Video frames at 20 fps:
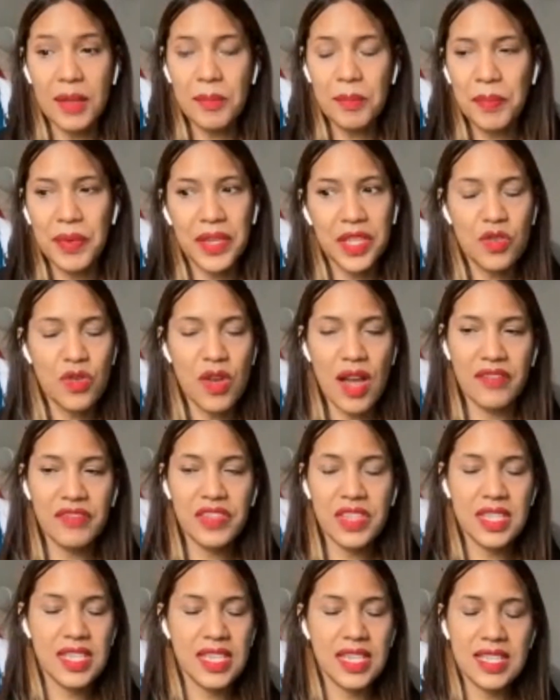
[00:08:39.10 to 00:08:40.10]
but you have
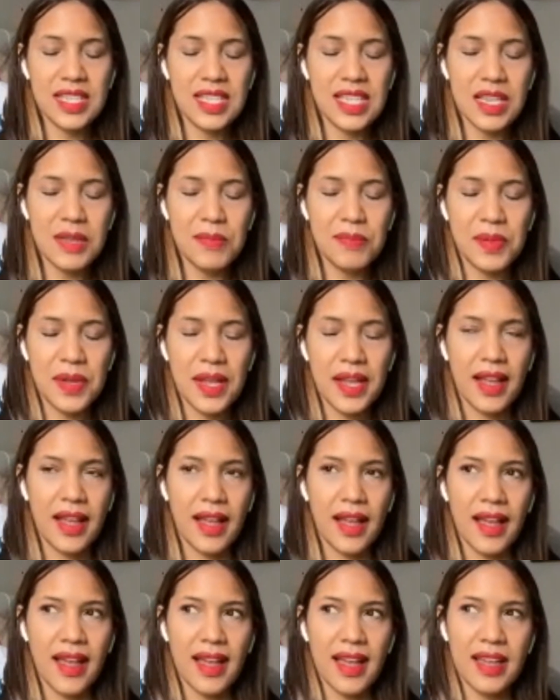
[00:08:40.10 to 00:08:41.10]
to dig deep.
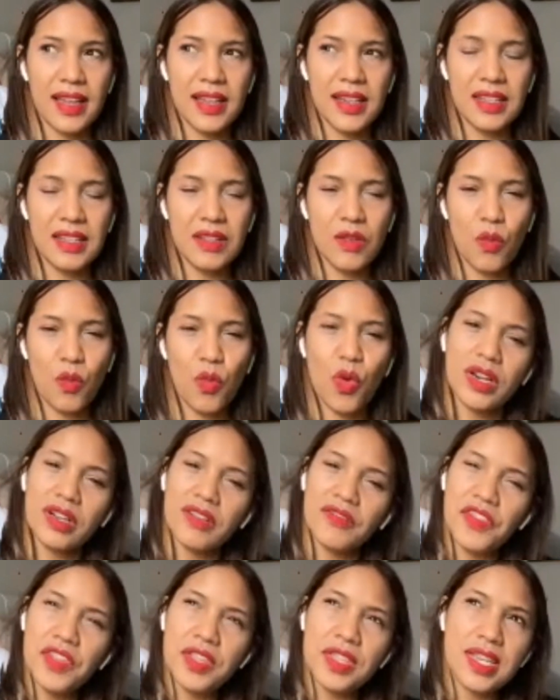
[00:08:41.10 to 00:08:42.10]
And one
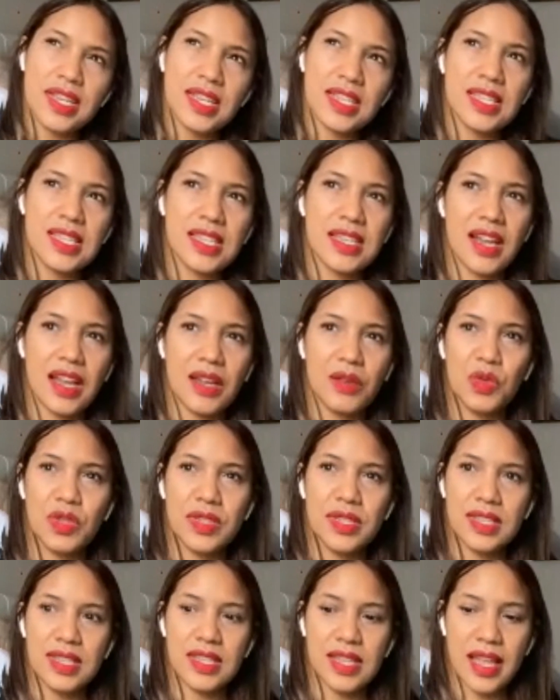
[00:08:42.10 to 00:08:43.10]
of the things that I
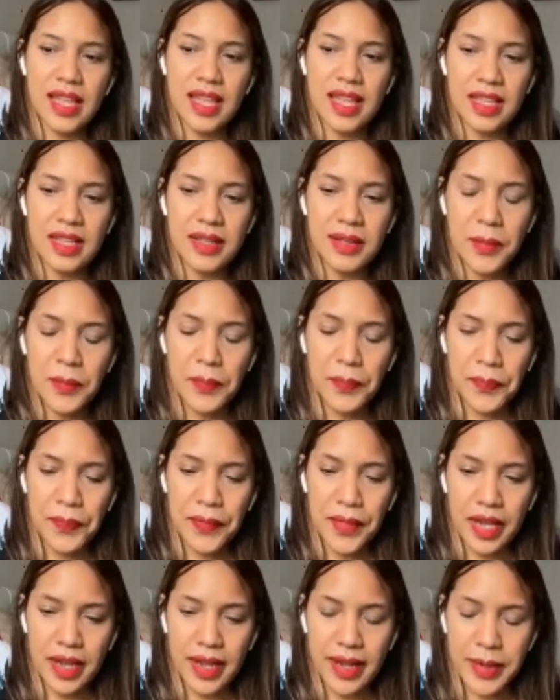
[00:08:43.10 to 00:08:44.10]
would say,
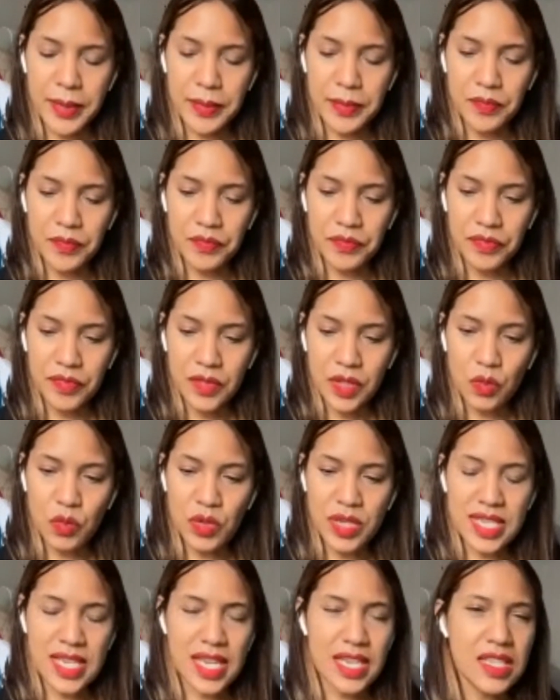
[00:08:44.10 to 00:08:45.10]

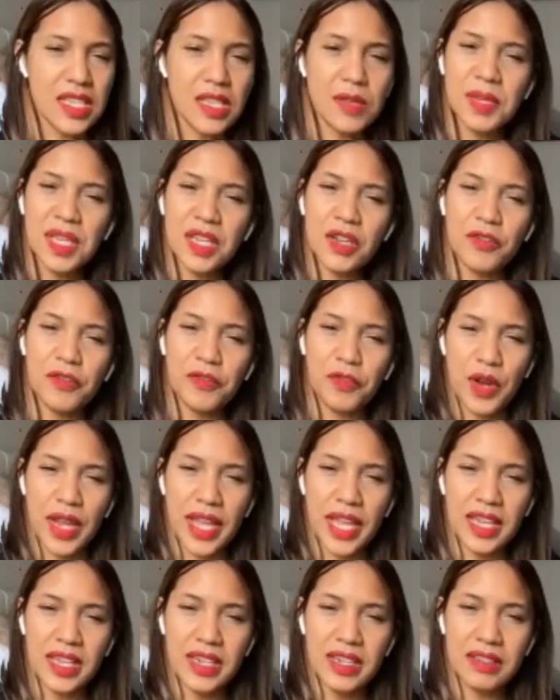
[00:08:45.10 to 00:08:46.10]
we tend to be
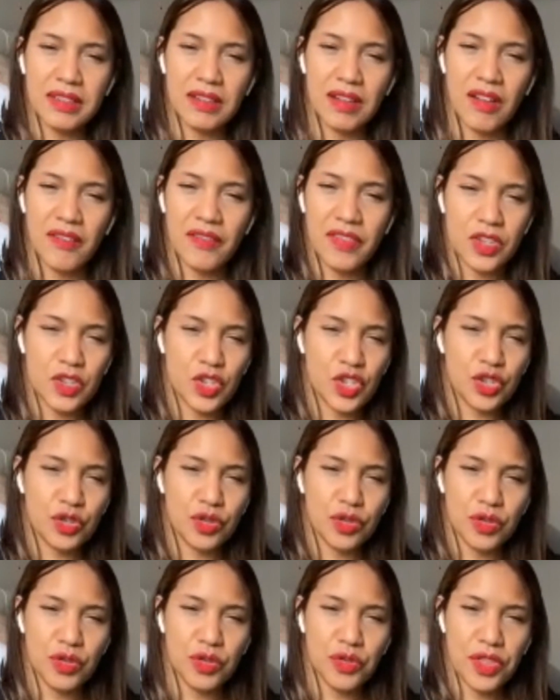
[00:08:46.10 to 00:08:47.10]
afraid of the
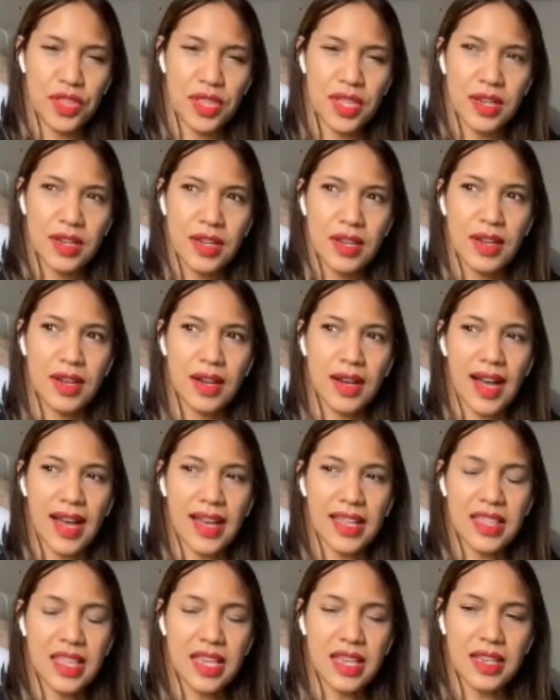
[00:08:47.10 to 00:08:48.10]
truth. I
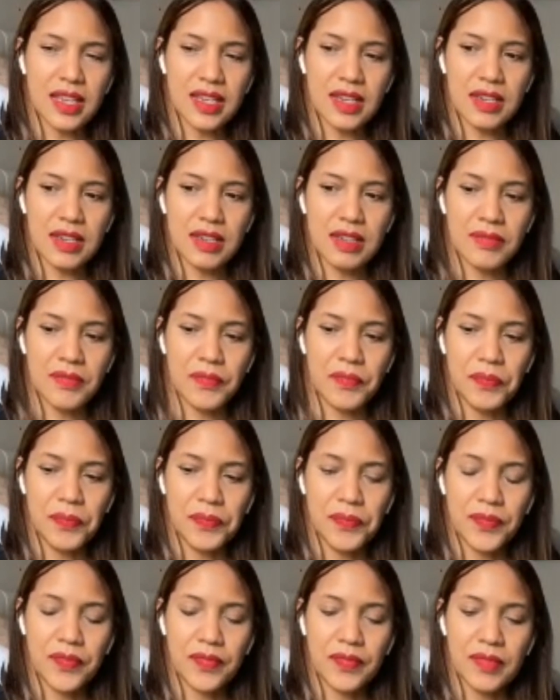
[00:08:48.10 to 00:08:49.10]
think
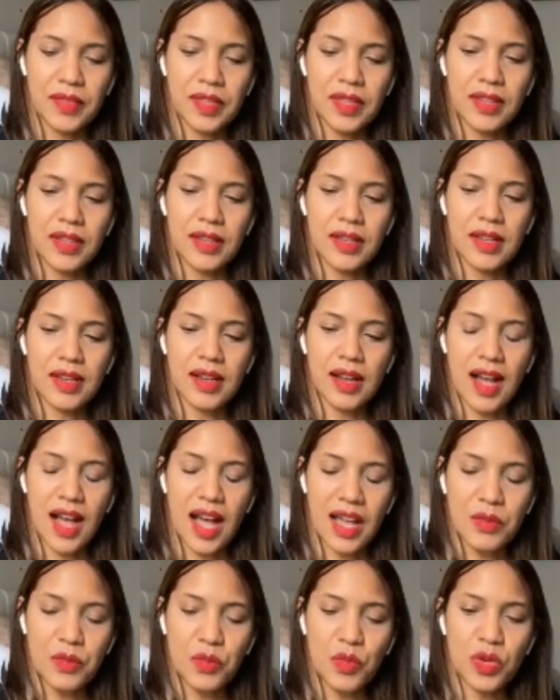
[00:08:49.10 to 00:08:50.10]

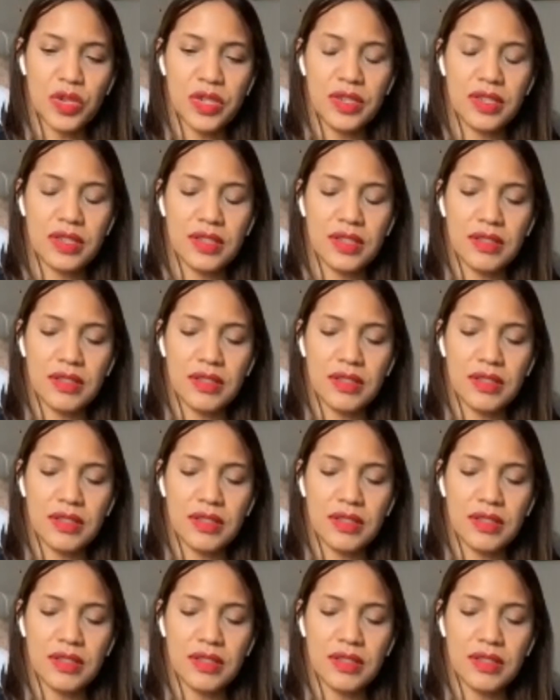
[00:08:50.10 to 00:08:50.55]
I would